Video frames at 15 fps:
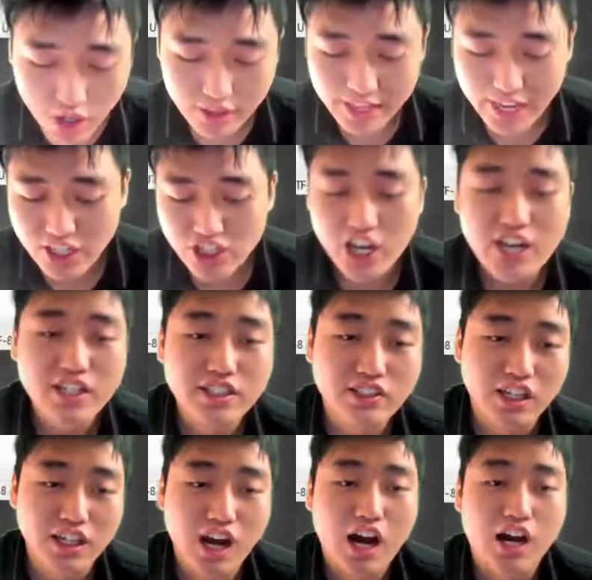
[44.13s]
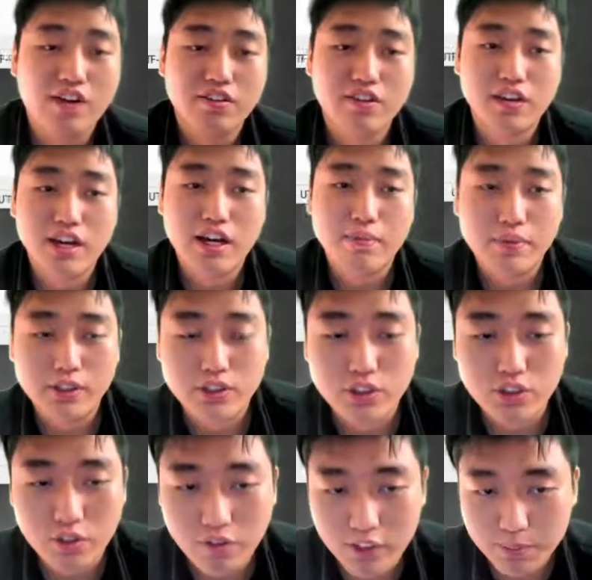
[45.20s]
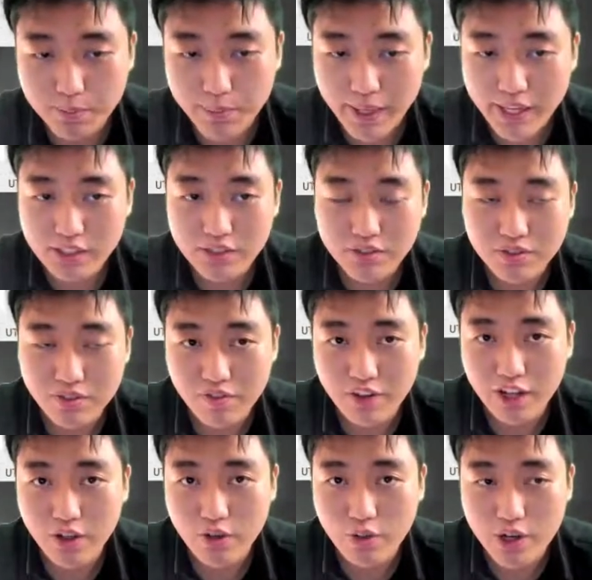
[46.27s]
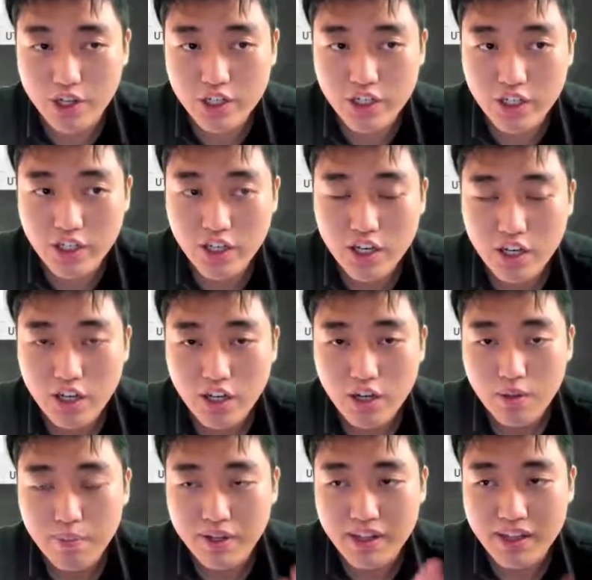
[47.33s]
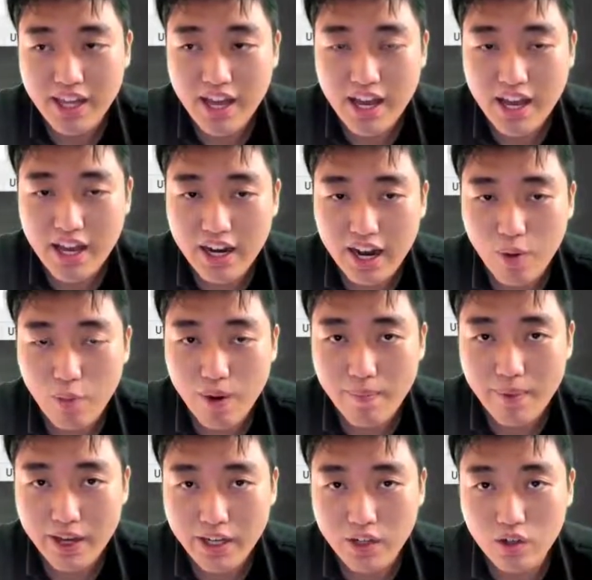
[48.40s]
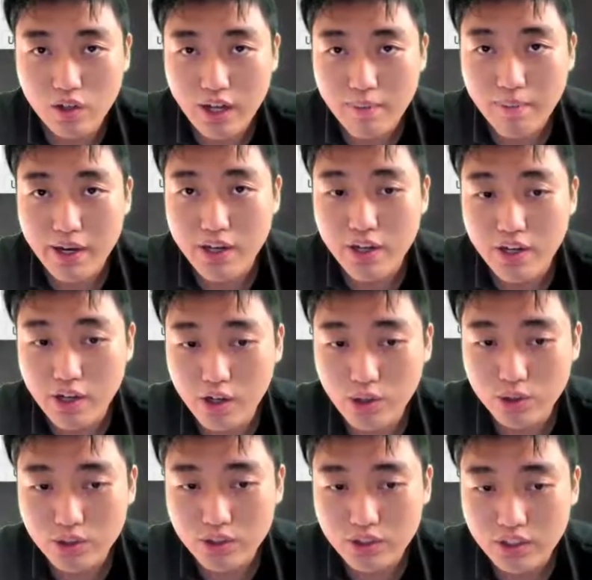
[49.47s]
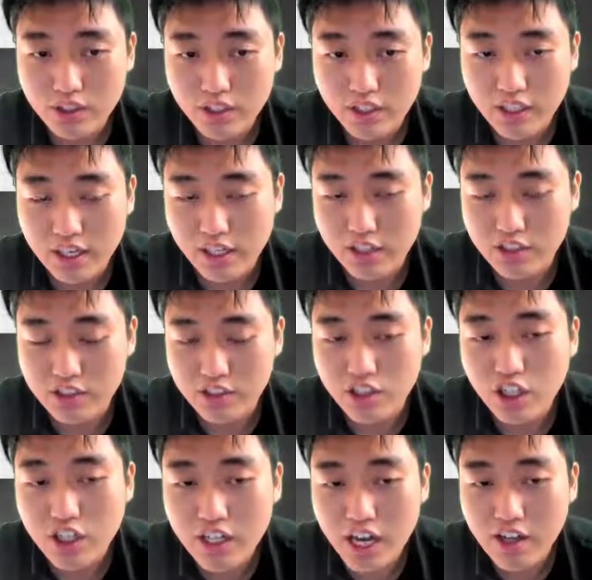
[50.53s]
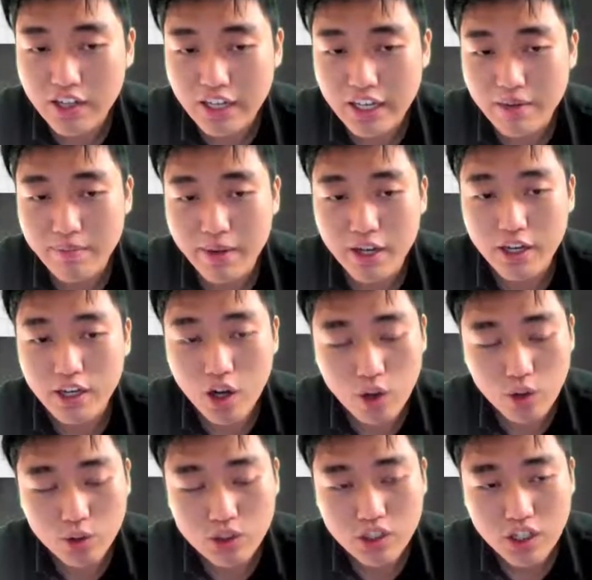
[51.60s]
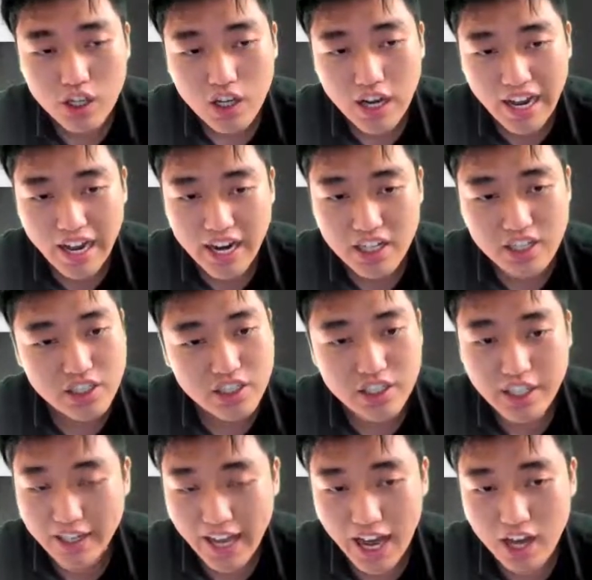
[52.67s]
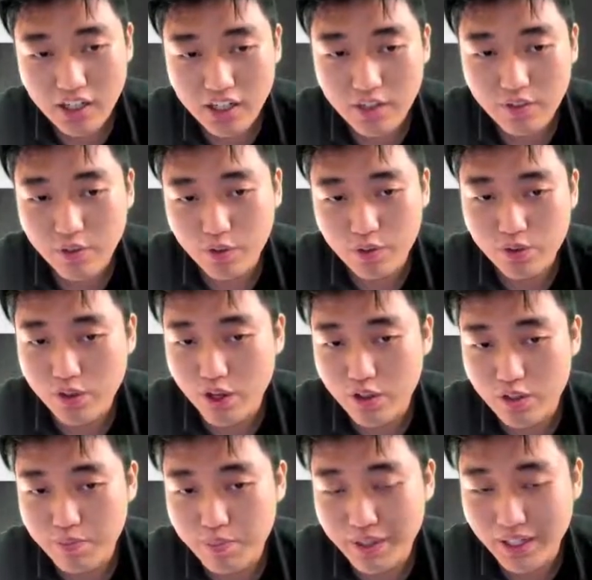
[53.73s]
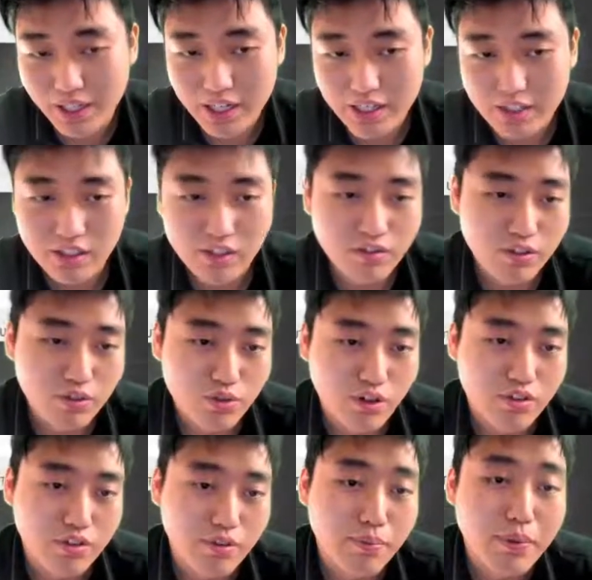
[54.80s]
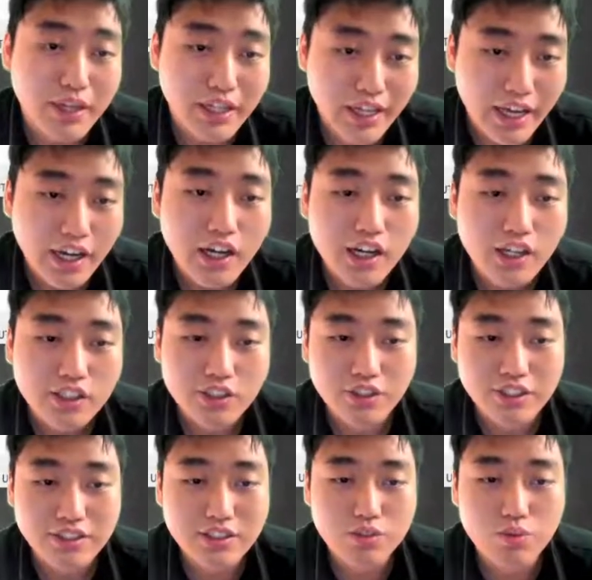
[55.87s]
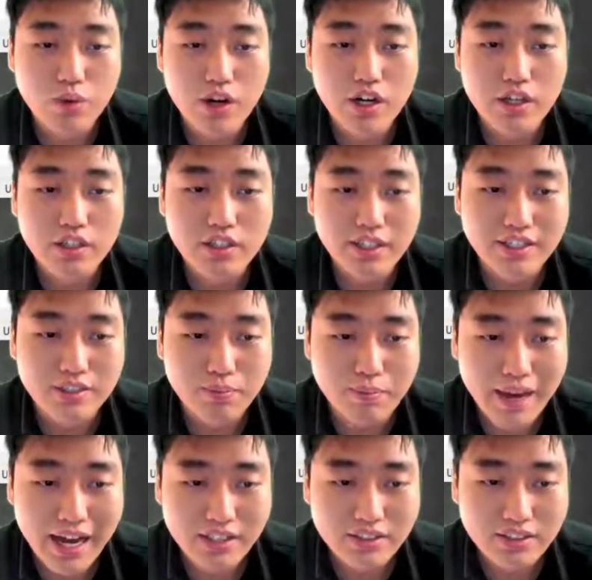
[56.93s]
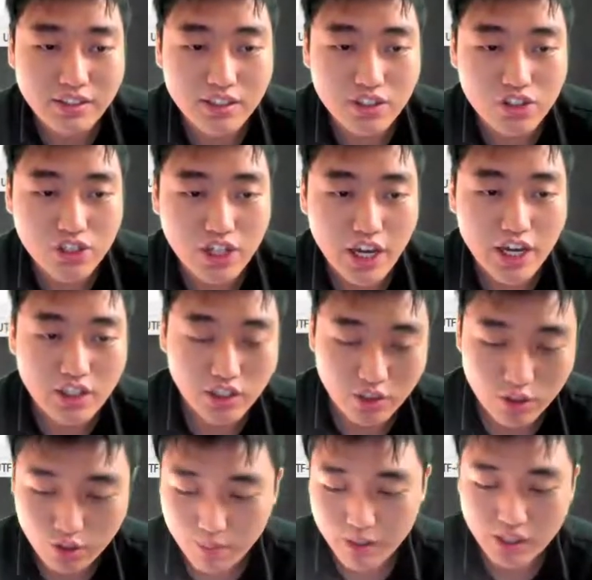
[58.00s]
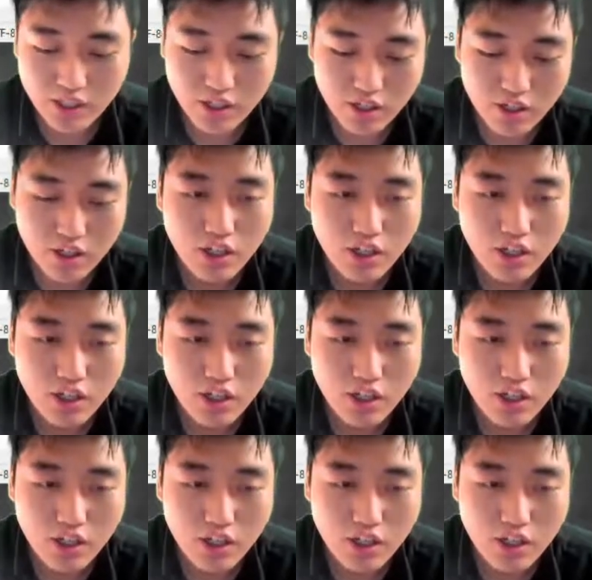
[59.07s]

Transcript: that changes a lot of thing about SAVA's base evaluation. But then I went back and looked at my notes and uh, turned out that in my notes, I actually accounted for the 300 billion instead of the 300 million. So this is where this math is gonna change a little bit here.